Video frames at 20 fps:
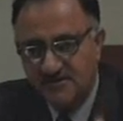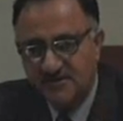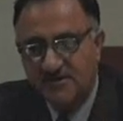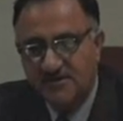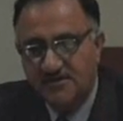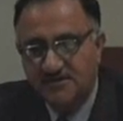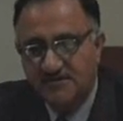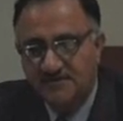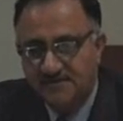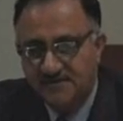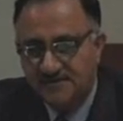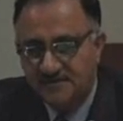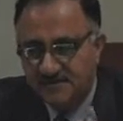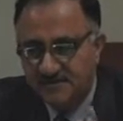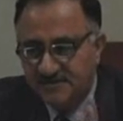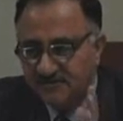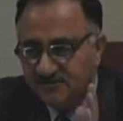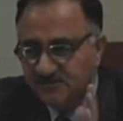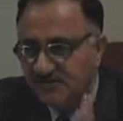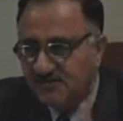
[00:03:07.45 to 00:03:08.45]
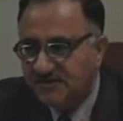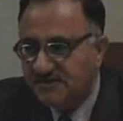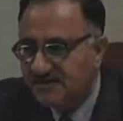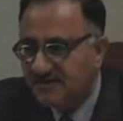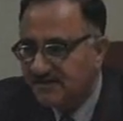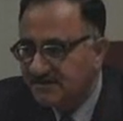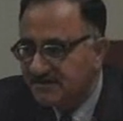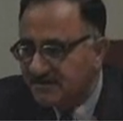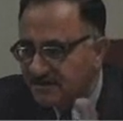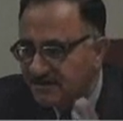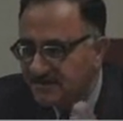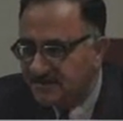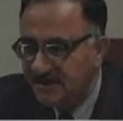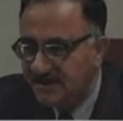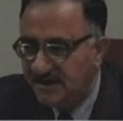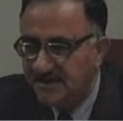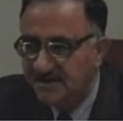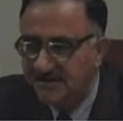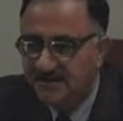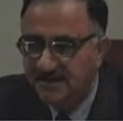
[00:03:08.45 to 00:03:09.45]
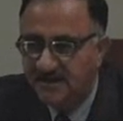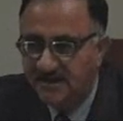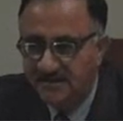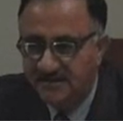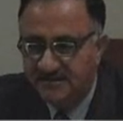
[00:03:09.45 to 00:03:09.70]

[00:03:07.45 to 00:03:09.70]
of the working in the area